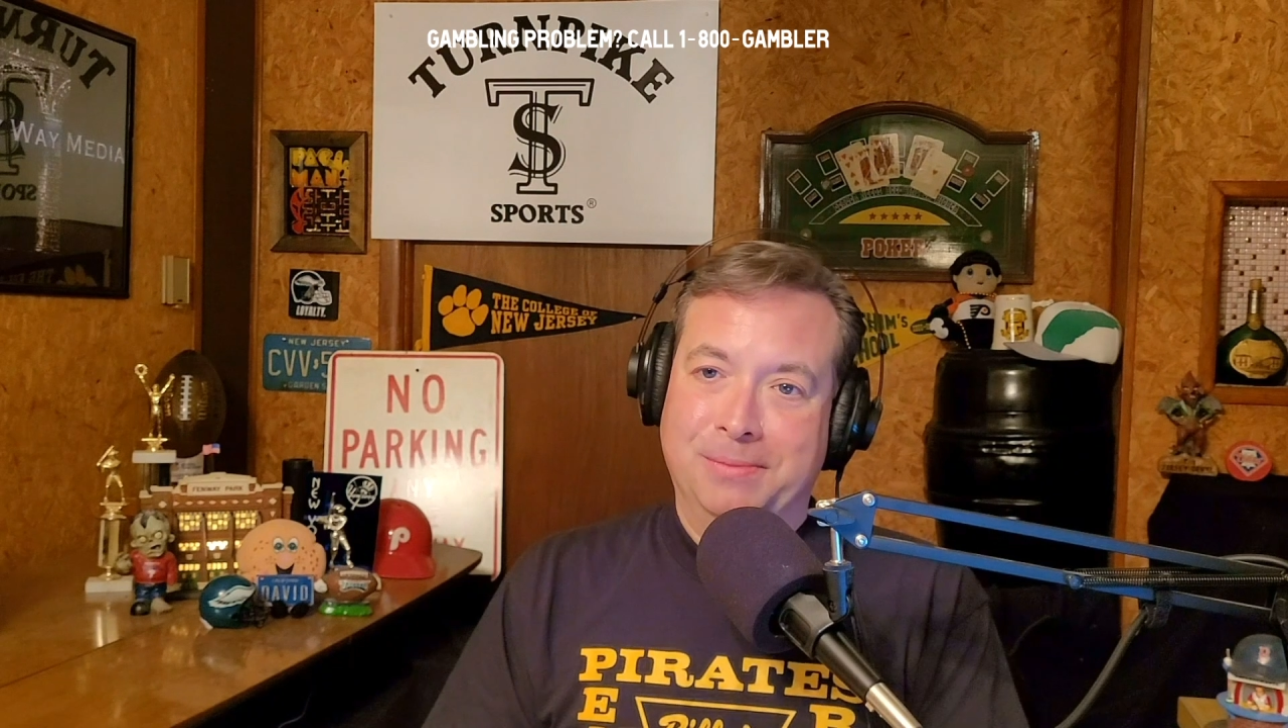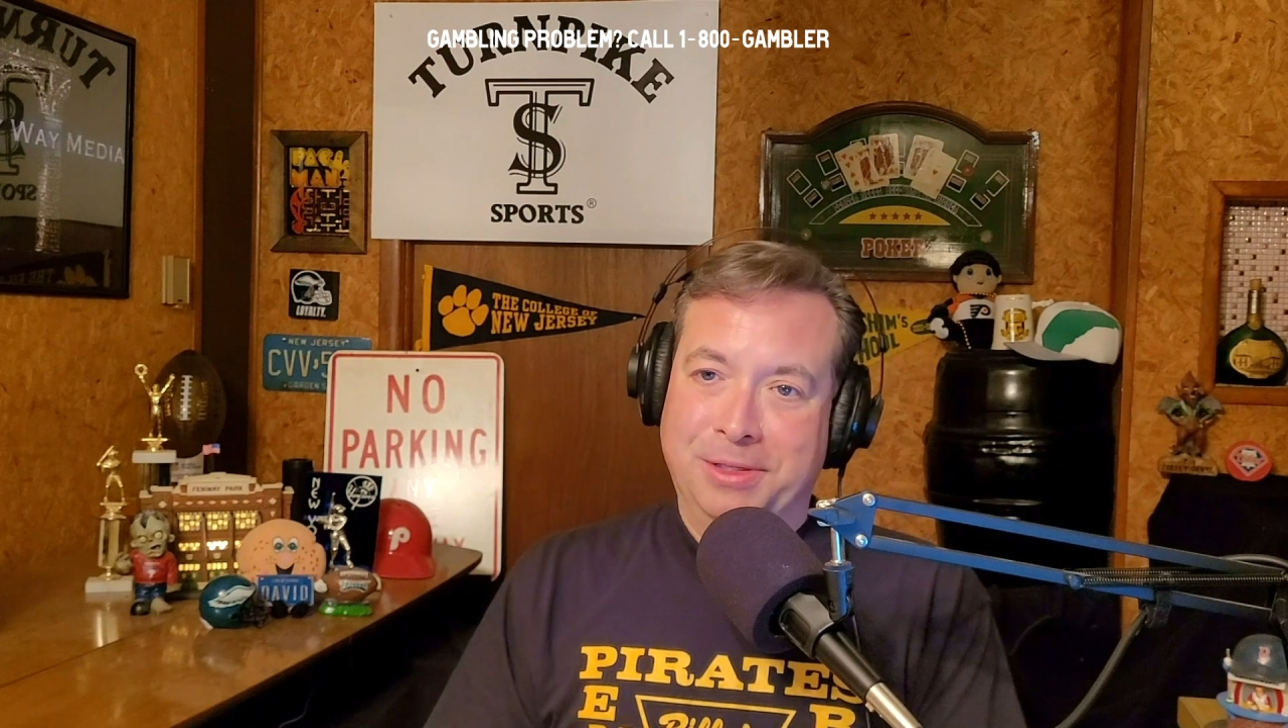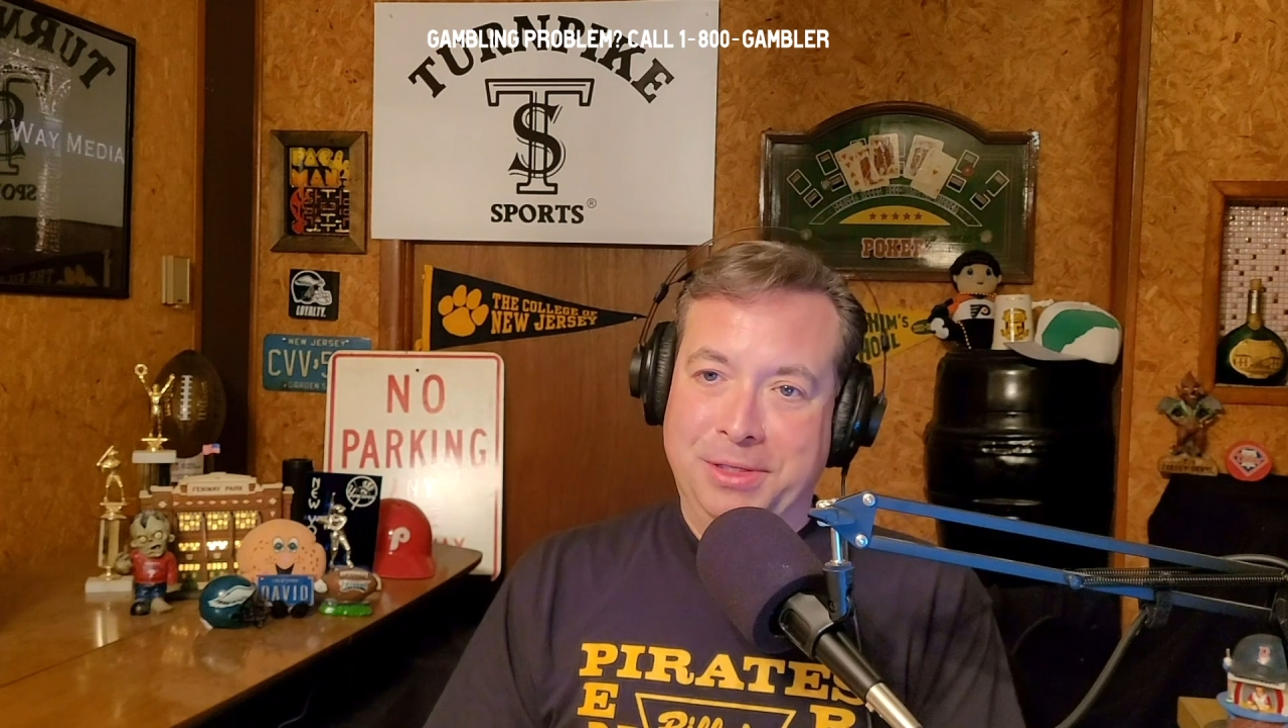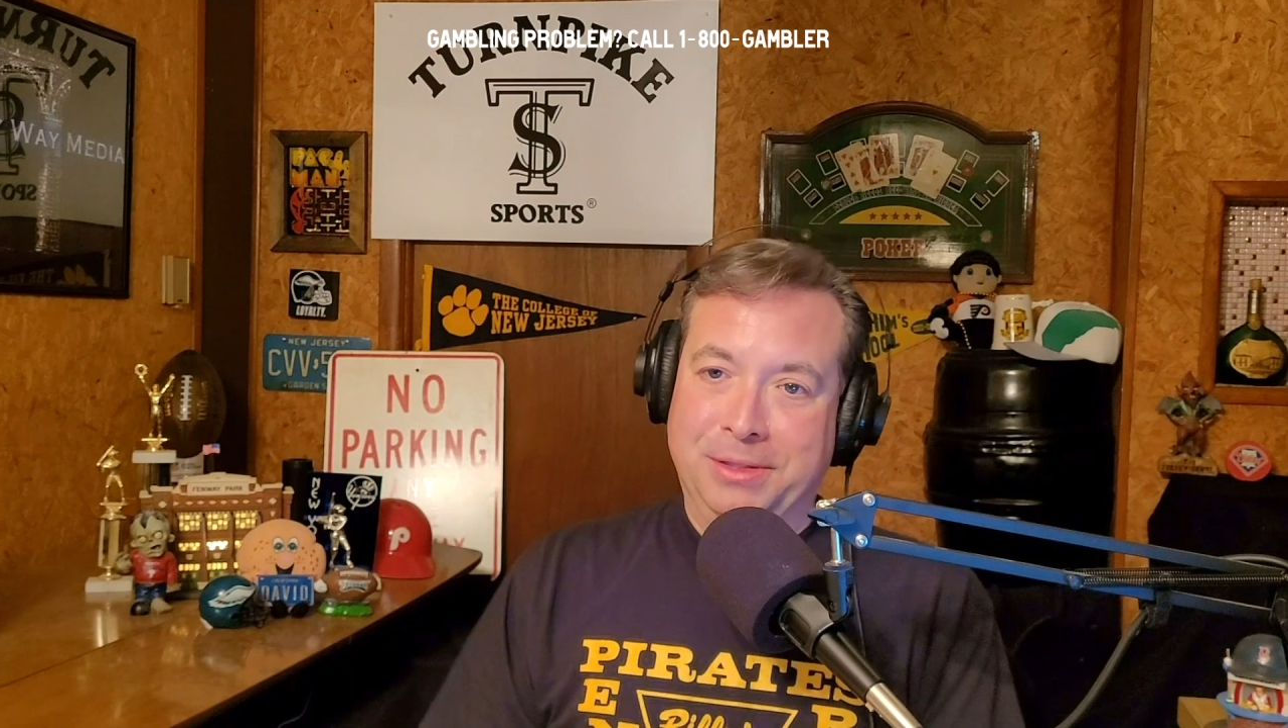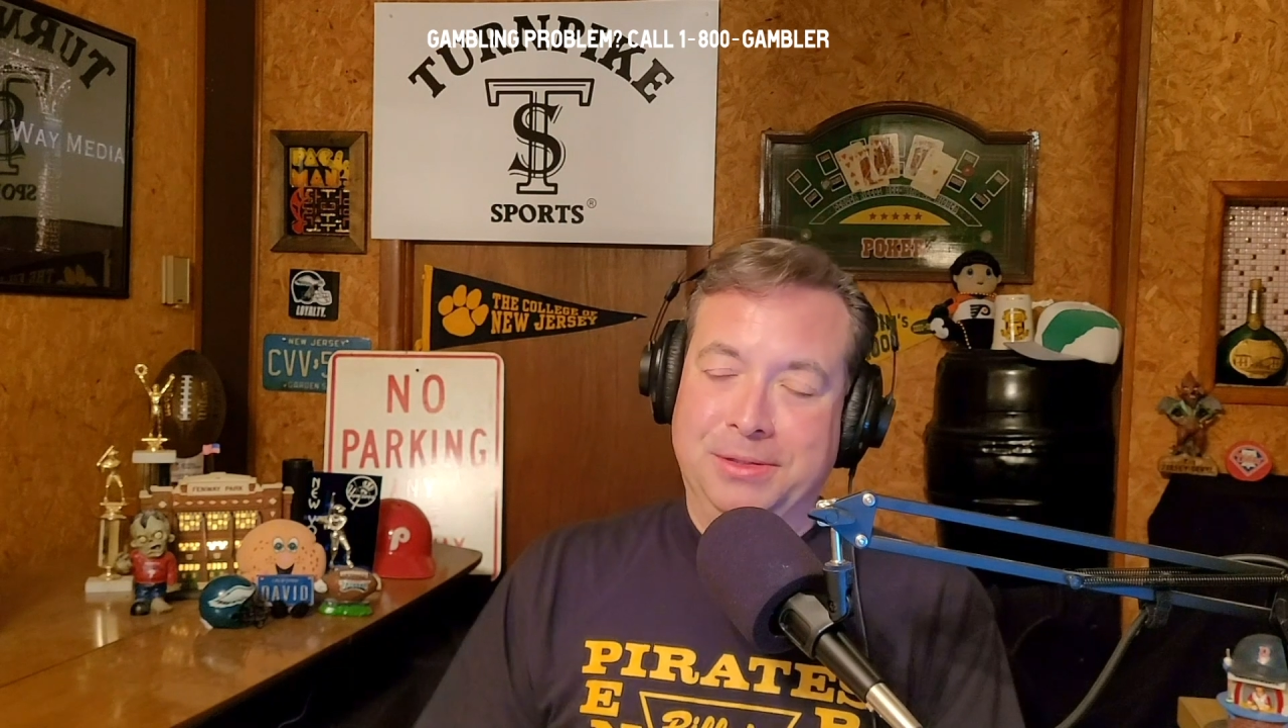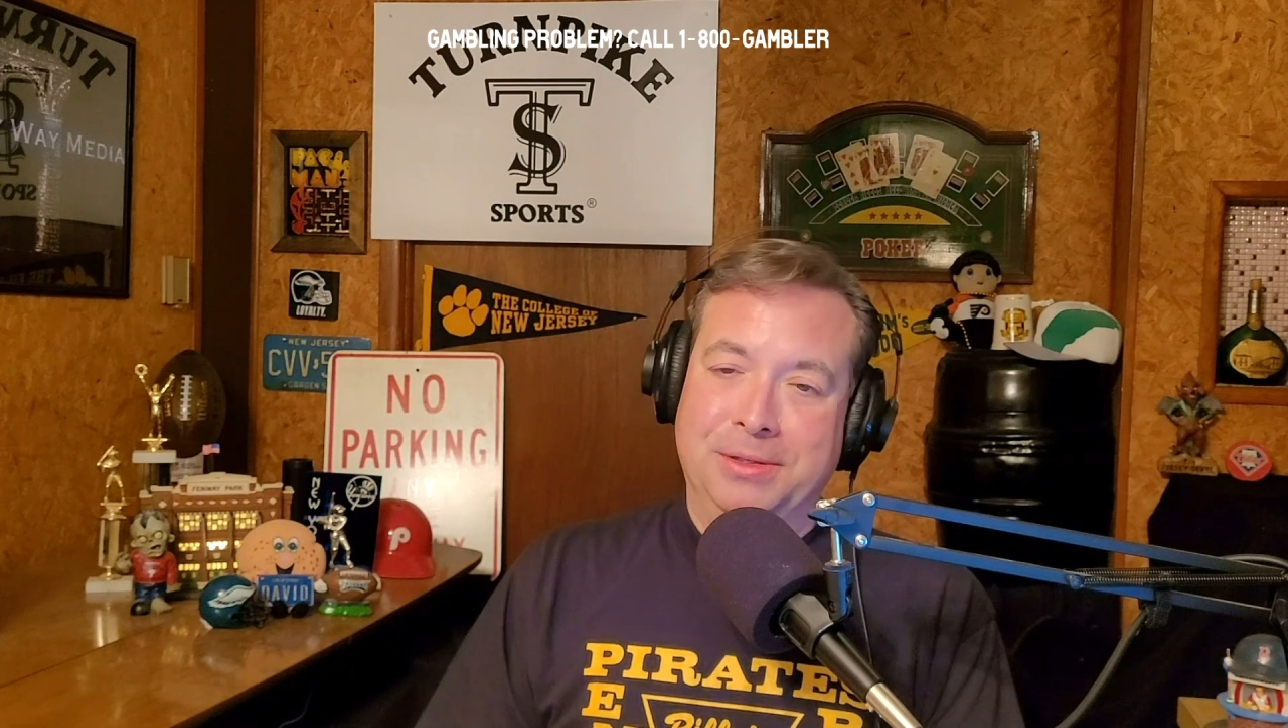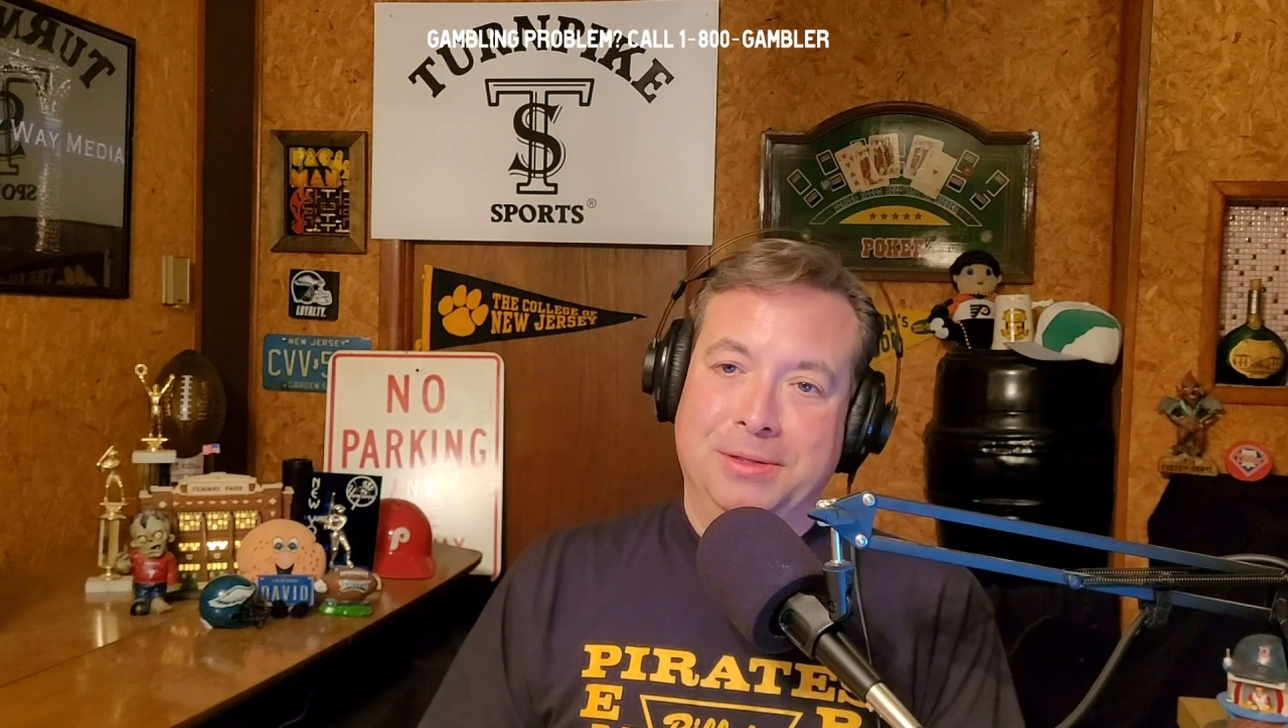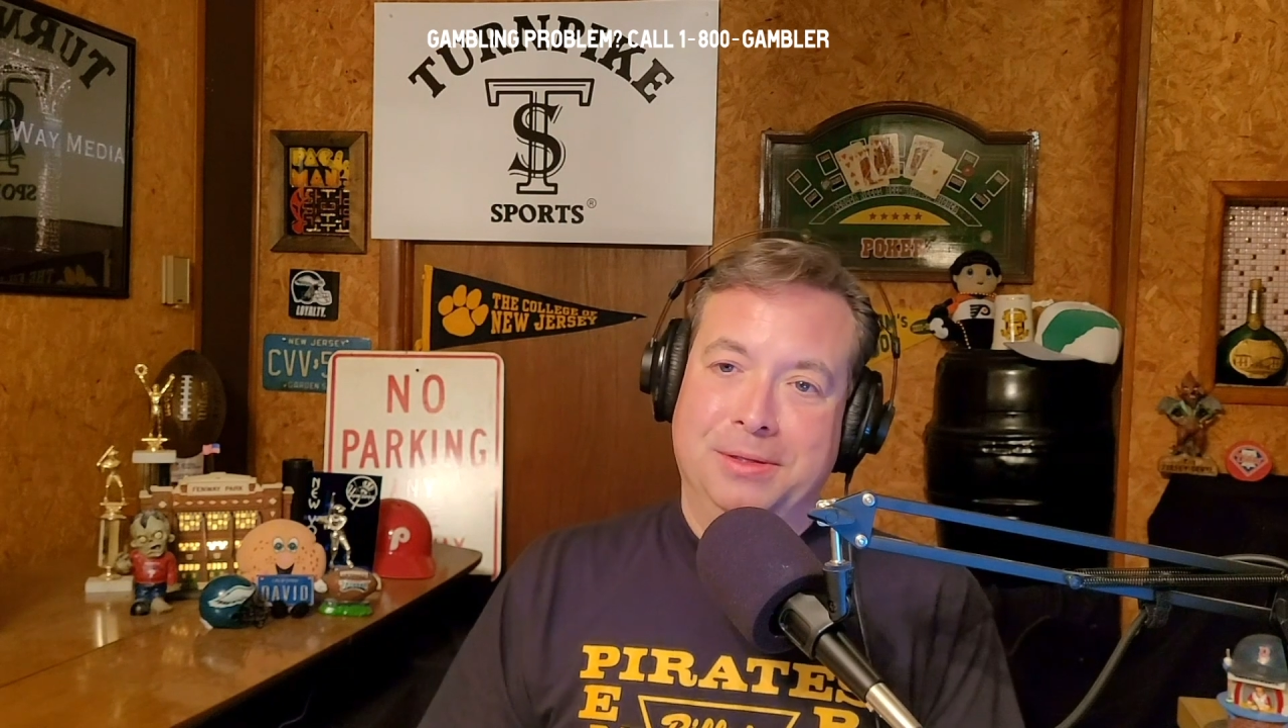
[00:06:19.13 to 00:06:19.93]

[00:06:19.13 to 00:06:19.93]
machines.